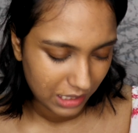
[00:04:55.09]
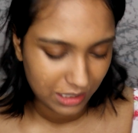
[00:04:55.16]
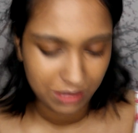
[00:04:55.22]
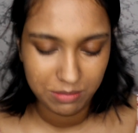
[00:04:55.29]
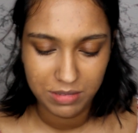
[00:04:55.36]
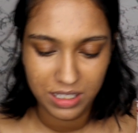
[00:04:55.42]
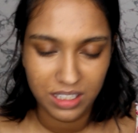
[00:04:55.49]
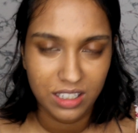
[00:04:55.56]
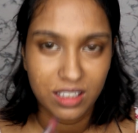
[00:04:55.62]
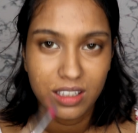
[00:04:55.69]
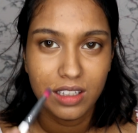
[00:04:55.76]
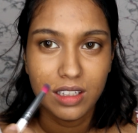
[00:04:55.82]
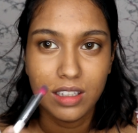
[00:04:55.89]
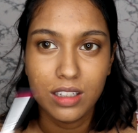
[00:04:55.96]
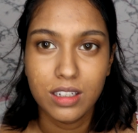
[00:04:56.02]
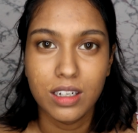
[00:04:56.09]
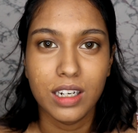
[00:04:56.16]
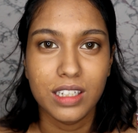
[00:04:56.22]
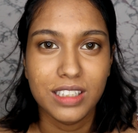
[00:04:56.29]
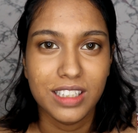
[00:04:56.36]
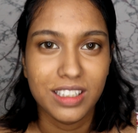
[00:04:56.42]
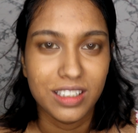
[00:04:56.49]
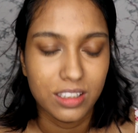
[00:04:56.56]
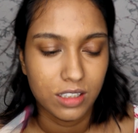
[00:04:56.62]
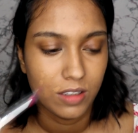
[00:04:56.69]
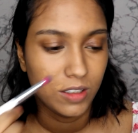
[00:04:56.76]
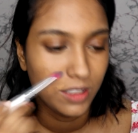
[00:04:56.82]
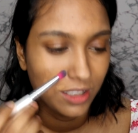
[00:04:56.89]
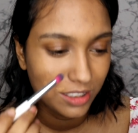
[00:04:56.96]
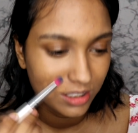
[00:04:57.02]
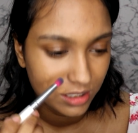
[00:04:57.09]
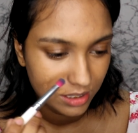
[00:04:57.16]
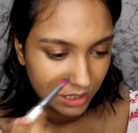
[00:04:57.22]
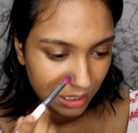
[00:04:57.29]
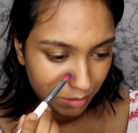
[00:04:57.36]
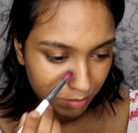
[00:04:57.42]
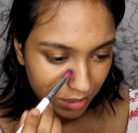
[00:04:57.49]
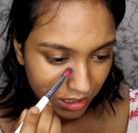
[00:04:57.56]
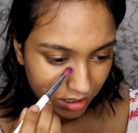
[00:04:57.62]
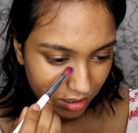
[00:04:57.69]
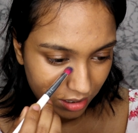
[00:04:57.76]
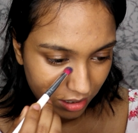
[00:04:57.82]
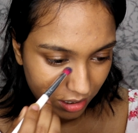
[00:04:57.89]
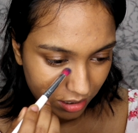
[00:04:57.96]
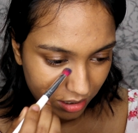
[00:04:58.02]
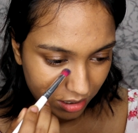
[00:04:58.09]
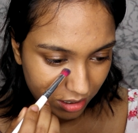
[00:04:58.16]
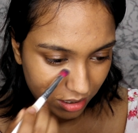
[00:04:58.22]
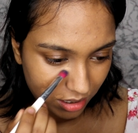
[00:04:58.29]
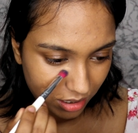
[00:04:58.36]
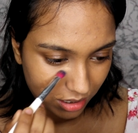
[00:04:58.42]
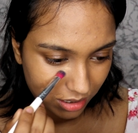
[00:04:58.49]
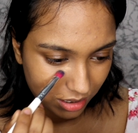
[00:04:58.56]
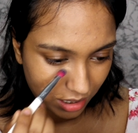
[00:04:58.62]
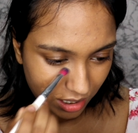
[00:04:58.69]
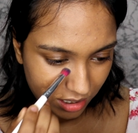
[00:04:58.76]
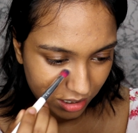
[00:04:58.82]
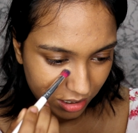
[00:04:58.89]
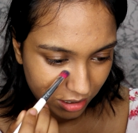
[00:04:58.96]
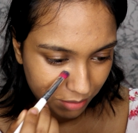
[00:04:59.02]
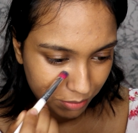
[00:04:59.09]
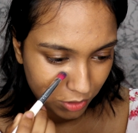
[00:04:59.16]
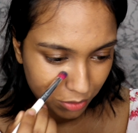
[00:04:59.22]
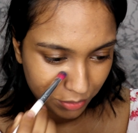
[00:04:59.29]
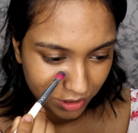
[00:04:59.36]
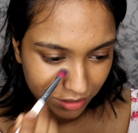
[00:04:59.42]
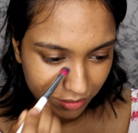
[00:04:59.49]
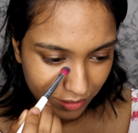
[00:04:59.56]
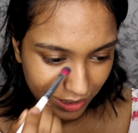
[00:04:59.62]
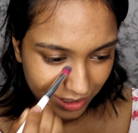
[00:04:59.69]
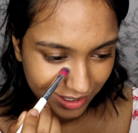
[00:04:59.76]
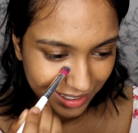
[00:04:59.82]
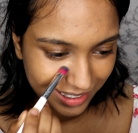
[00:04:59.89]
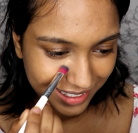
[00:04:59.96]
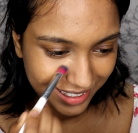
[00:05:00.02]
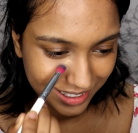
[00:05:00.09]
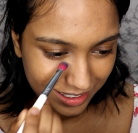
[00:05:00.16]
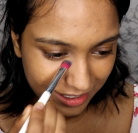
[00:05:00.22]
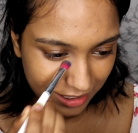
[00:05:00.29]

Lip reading: I think all the sleeplessness is catching up to me finally.